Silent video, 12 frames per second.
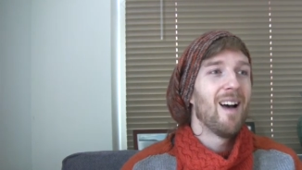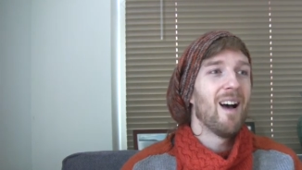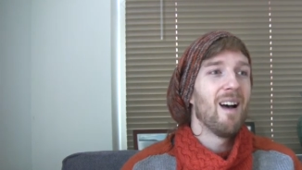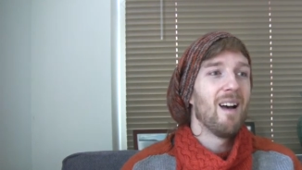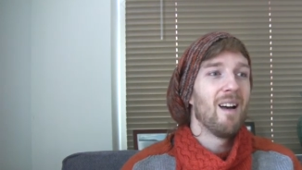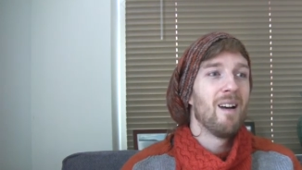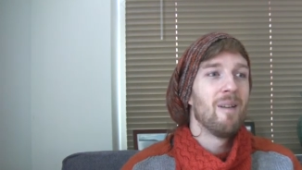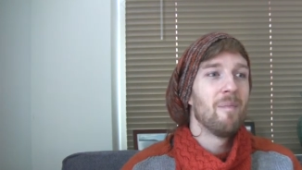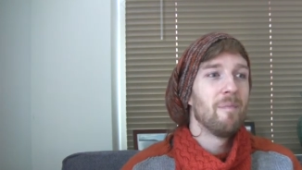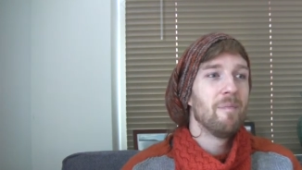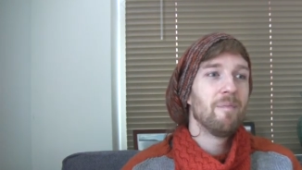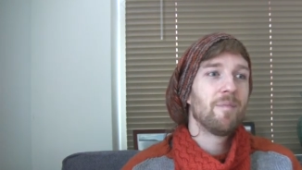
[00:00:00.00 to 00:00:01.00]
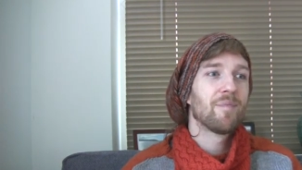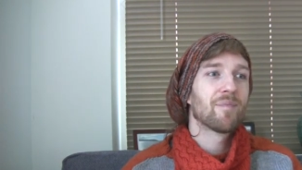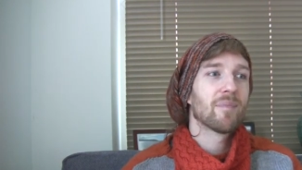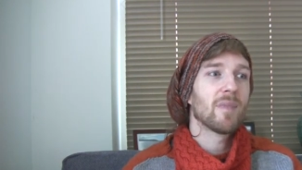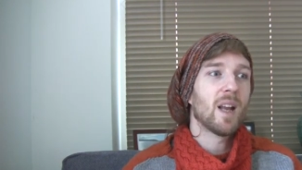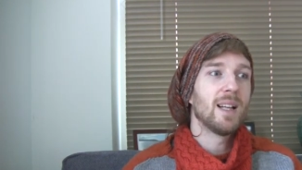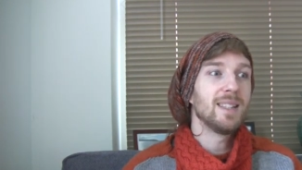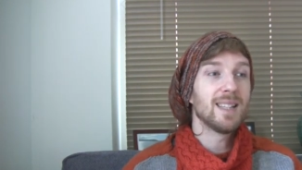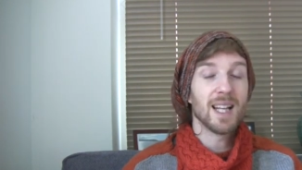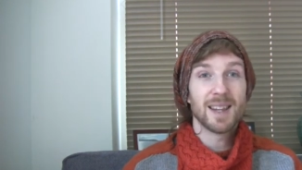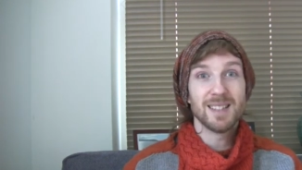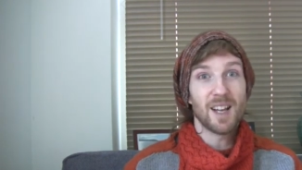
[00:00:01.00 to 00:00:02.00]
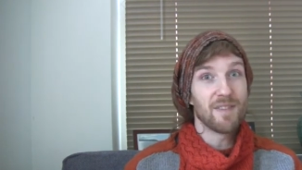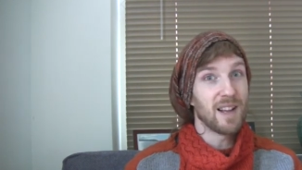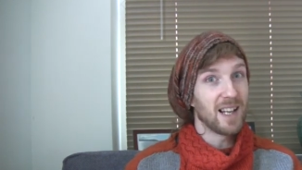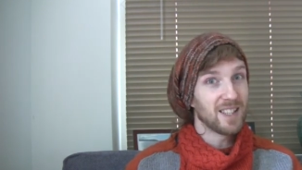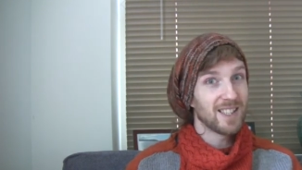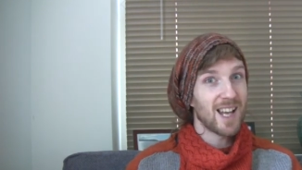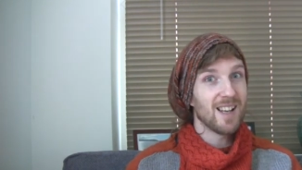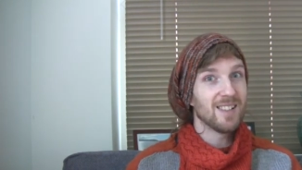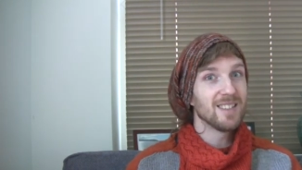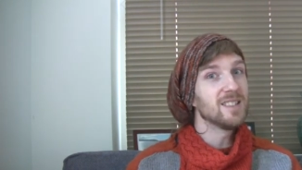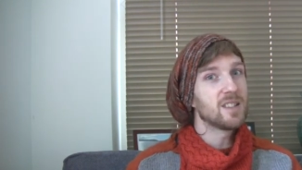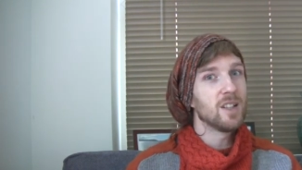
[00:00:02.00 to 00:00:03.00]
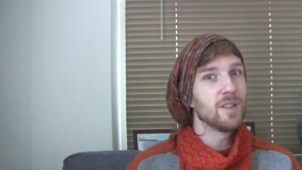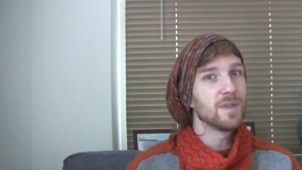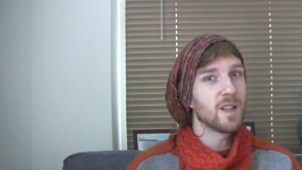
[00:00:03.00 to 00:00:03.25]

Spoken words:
And he's had things like flash sales and stuff.